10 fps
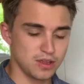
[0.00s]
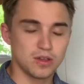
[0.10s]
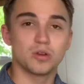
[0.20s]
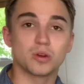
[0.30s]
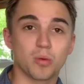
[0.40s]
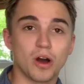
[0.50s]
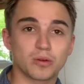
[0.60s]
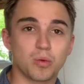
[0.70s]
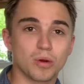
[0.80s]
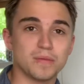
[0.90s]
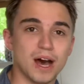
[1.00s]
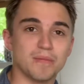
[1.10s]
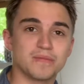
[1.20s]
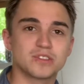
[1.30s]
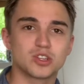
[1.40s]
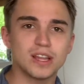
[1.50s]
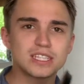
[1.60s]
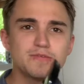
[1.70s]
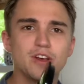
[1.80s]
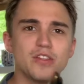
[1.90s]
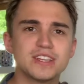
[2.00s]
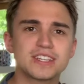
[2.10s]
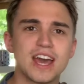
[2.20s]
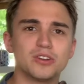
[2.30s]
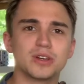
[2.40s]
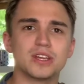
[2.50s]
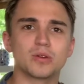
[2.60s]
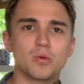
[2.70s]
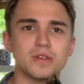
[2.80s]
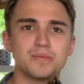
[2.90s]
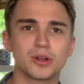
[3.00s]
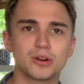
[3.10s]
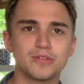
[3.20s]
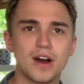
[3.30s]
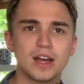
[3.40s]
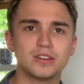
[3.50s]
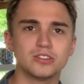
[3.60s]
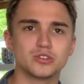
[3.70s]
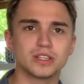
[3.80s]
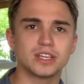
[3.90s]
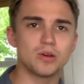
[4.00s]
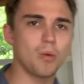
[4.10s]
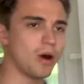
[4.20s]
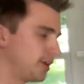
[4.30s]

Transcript: Your water warmed up. So let's fill this kettle here with purified drinking water.